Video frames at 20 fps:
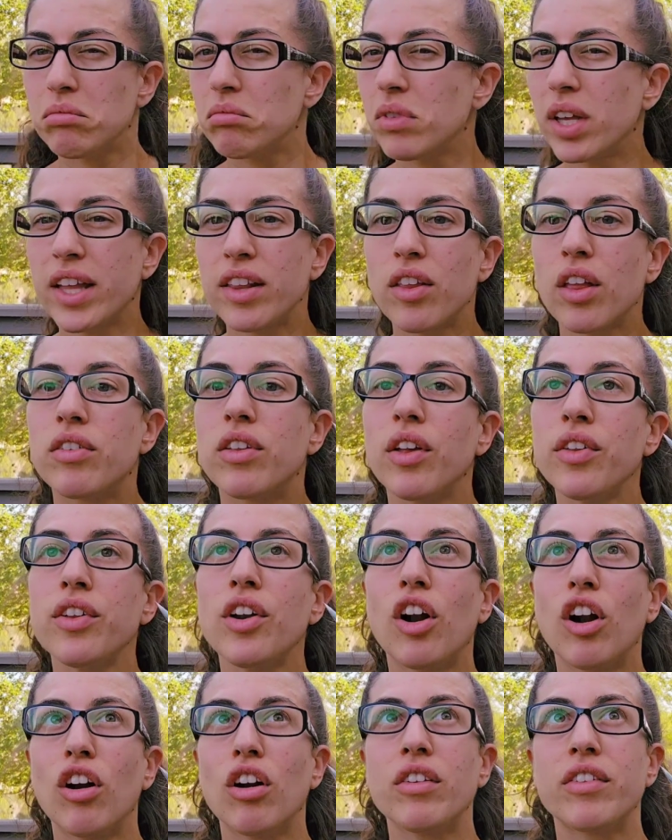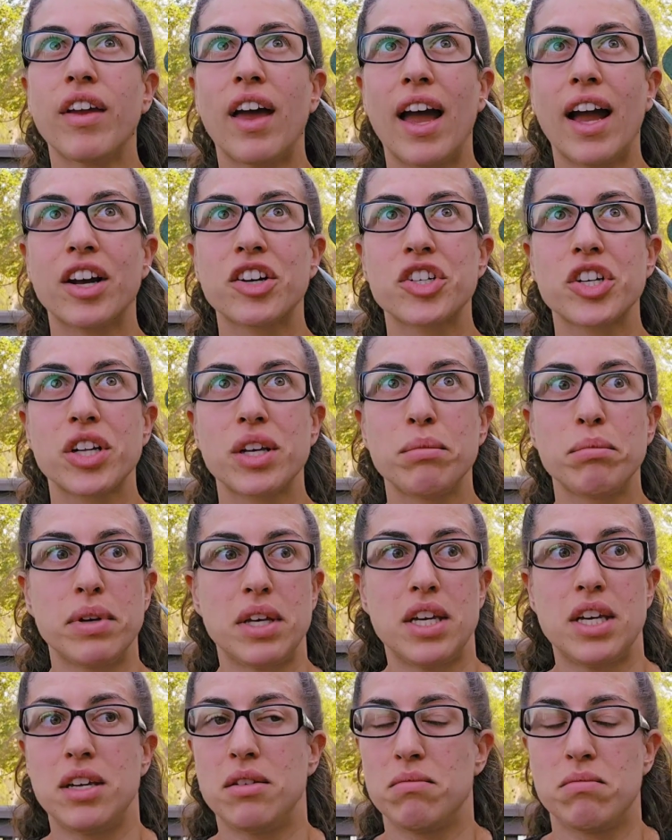It doesn't hurt to actually
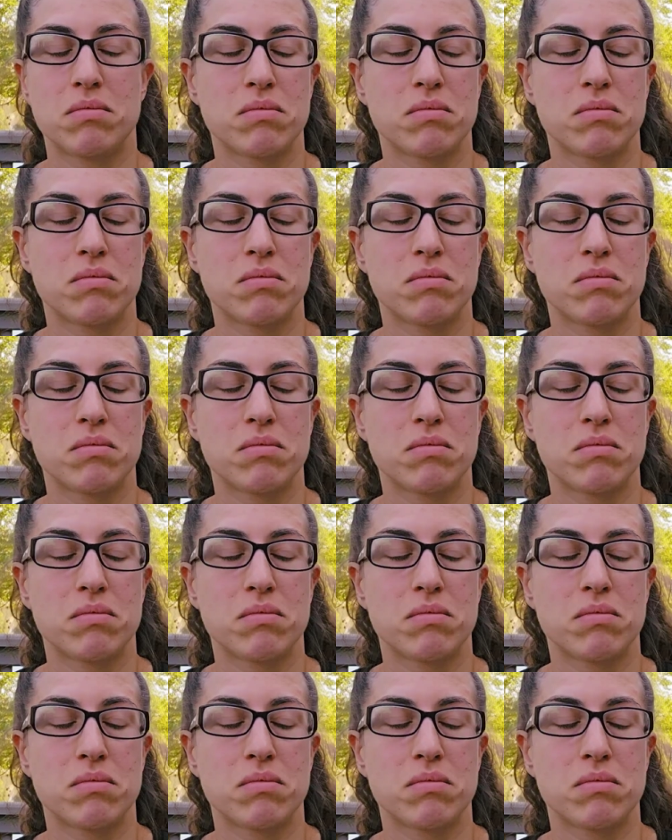be,